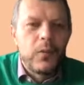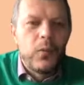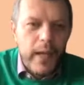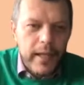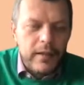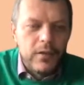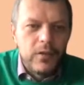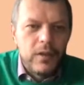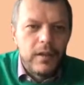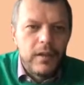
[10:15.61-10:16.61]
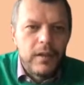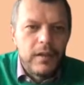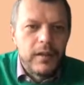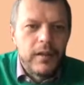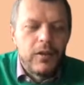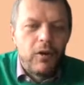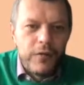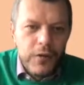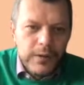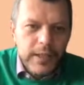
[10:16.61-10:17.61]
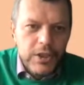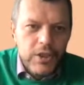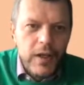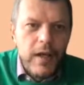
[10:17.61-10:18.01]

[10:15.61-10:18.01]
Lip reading: way of usage,